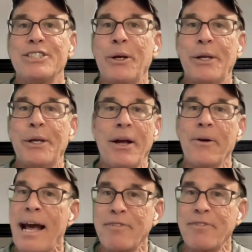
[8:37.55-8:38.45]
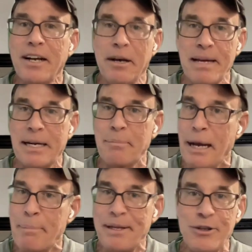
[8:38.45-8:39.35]
So you don't have to come at a
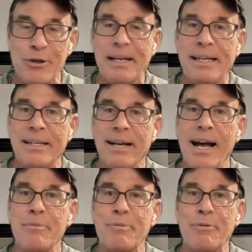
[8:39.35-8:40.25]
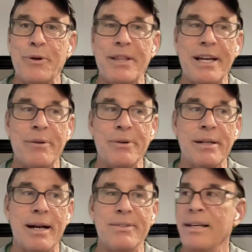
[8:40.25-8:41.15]
puppy too many times before they
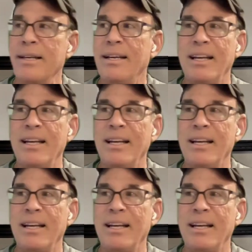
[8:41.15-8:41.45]
realize,